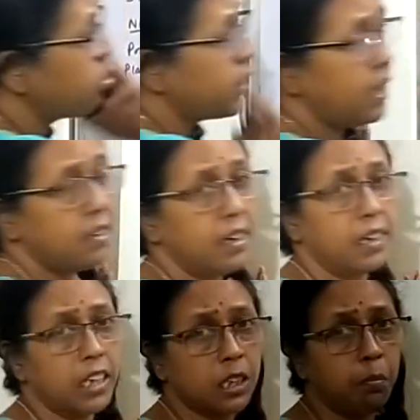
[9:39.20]
who take the
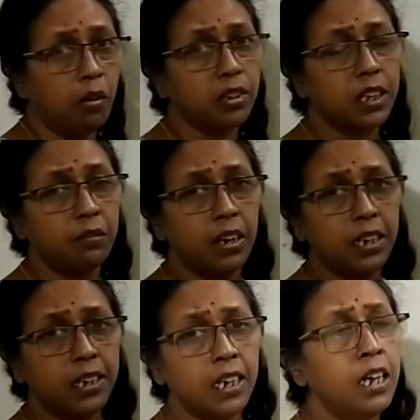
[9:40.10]

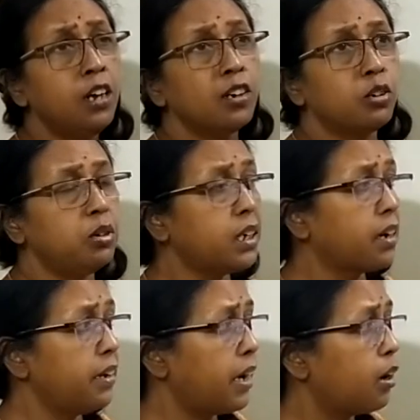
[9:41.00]
responsibility to
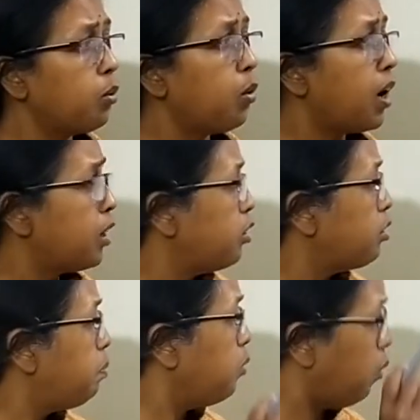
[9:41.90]
declare
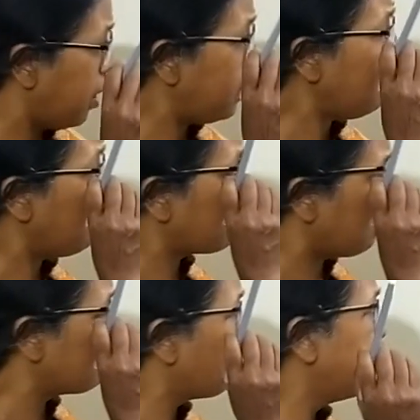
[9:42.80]
war or
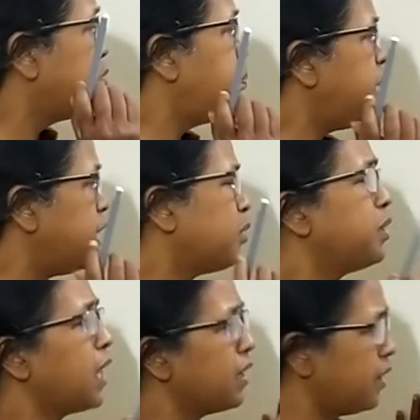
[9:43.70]
conclude peace
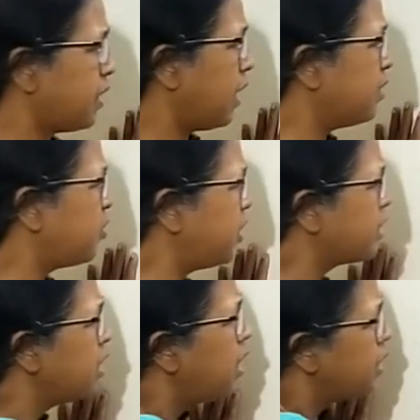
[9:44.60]
with other
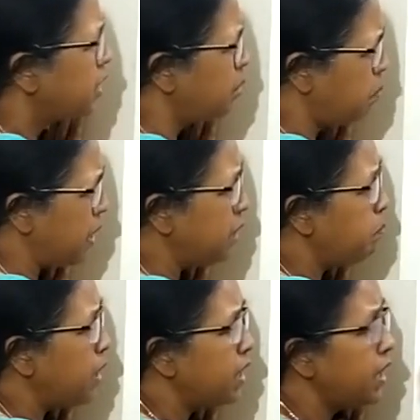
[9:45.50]
countries. Then
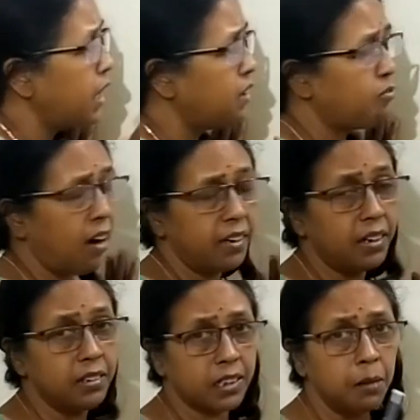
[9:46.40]
planning and
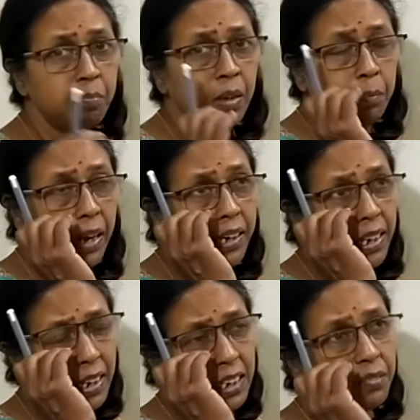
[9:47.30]
finance.
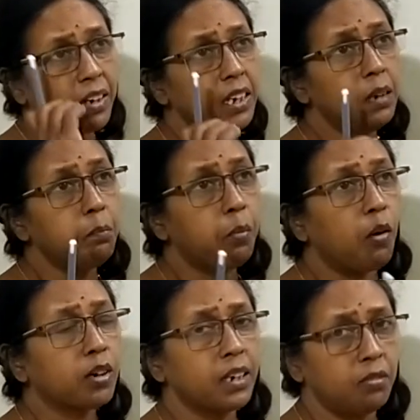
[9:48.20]
Planning is very
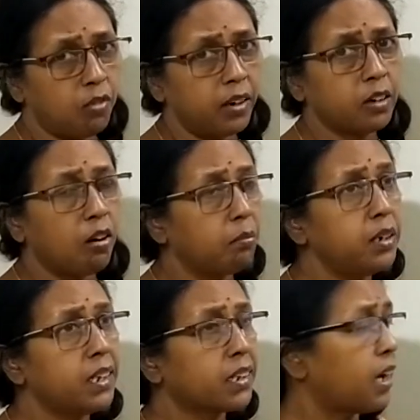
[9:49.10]
important for a
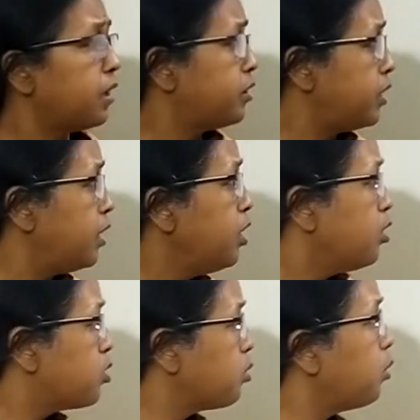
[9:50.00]
communist country.
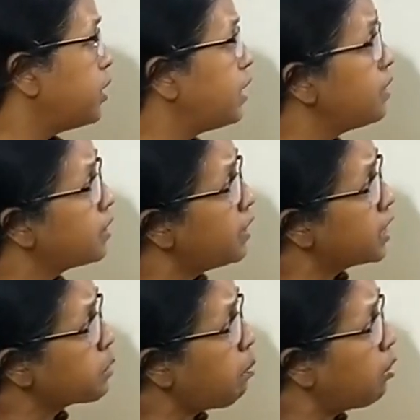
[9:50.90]
So it is the
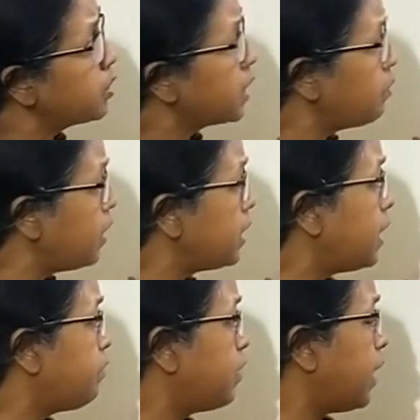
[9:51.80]

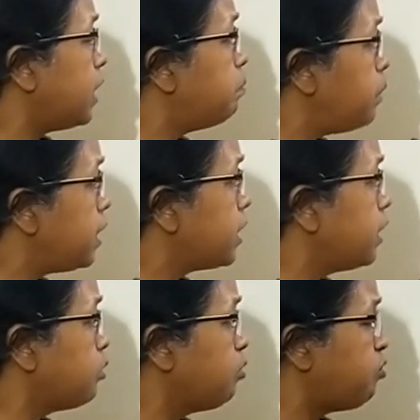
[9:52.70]
responsibility of the
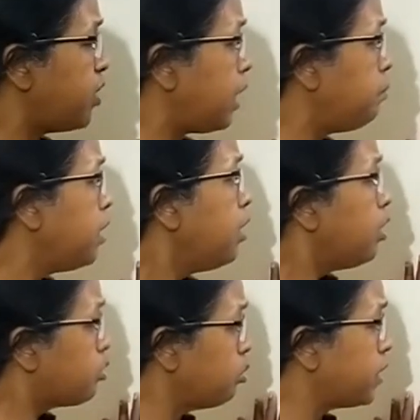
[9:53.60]
NPC
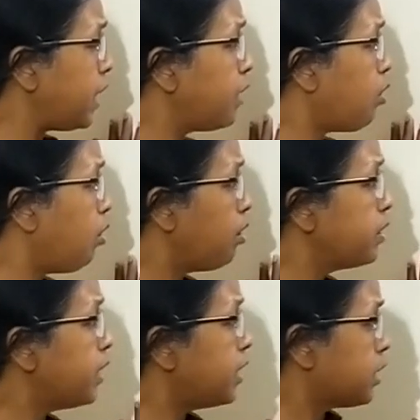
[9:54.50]
to take
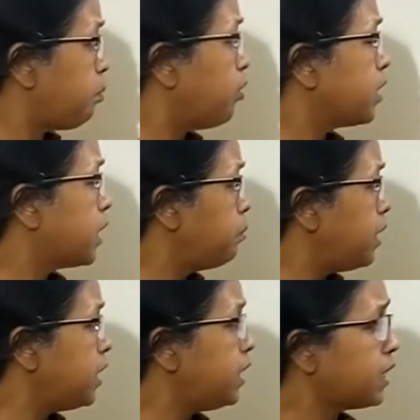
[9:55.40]
all the
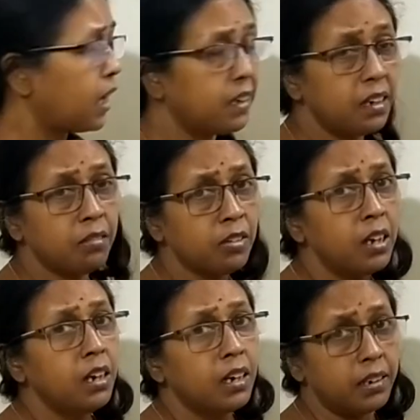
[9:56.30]
responsibility
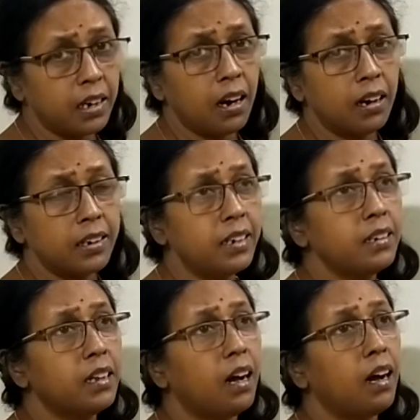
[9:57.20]

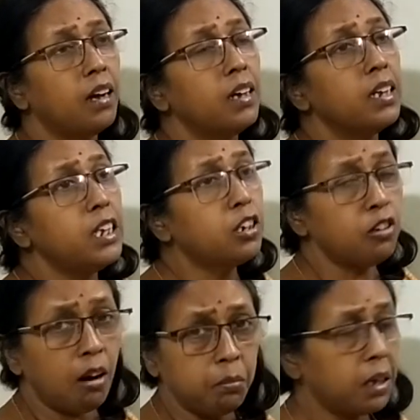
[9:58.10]
regarding the
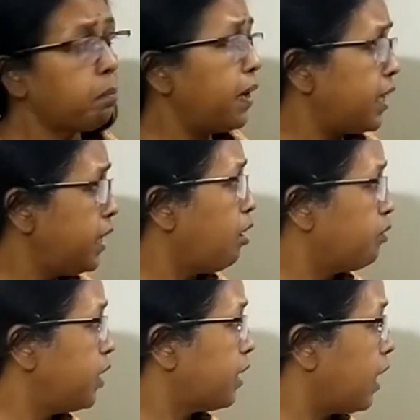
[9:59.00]
economic planning
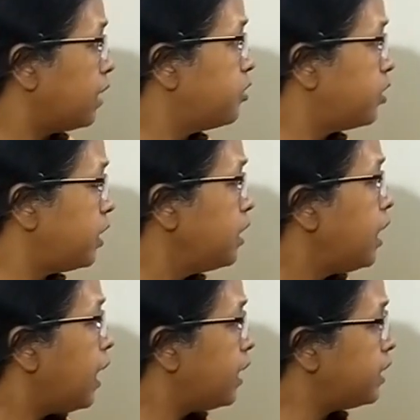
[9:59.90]
of the country,
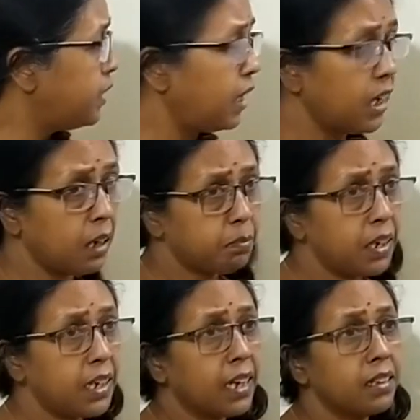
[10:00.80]
and they
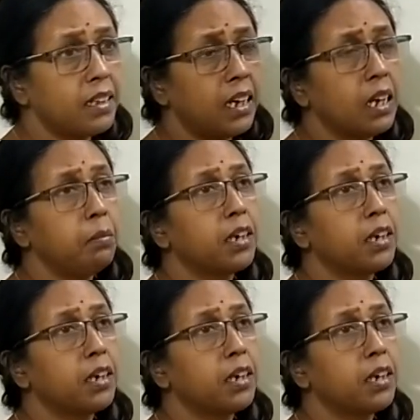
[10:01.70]
have